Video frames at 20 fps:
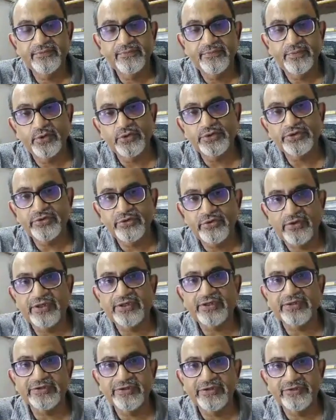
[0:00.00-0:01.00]
both
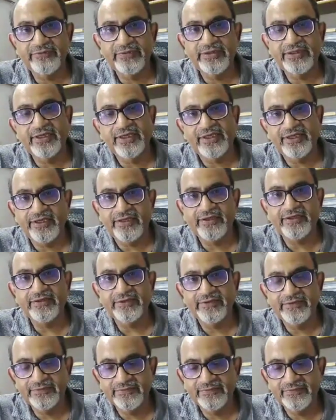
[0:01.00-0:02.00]
ureters have been ligated.
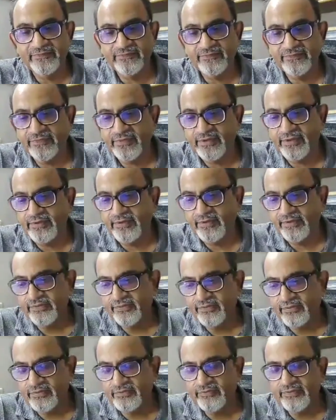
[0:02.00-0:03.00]

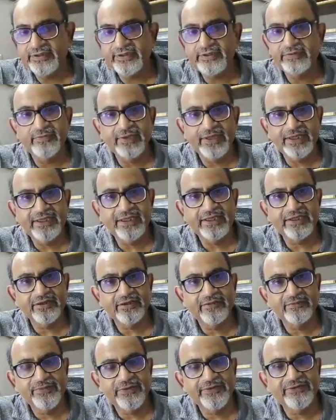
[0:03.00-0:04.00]
So we did
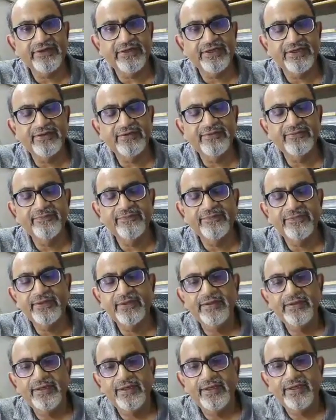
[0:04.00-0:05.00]
bilateral PCN
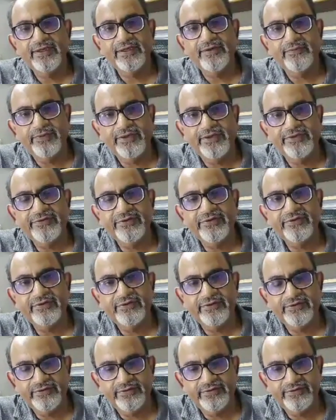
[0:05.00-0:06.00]
and the patient,
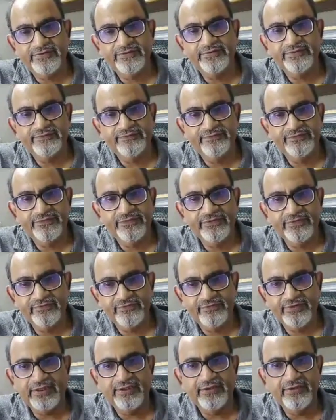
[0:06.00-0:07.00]

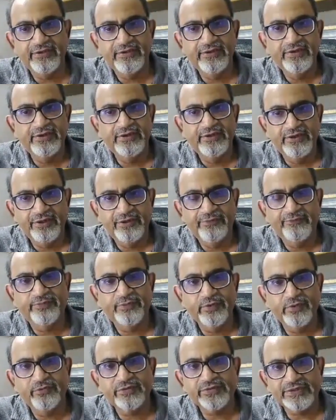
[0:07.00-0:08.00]
well,
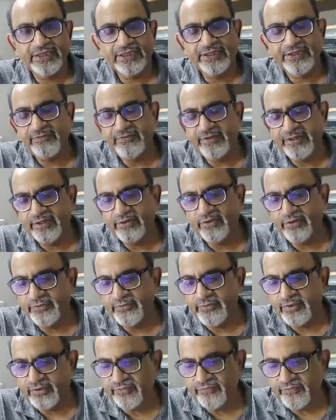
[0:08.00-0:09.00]
improved, started making good
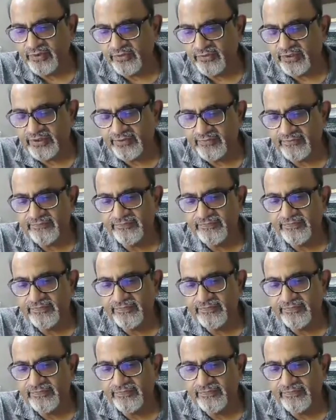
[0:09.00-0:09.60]
amount of urine.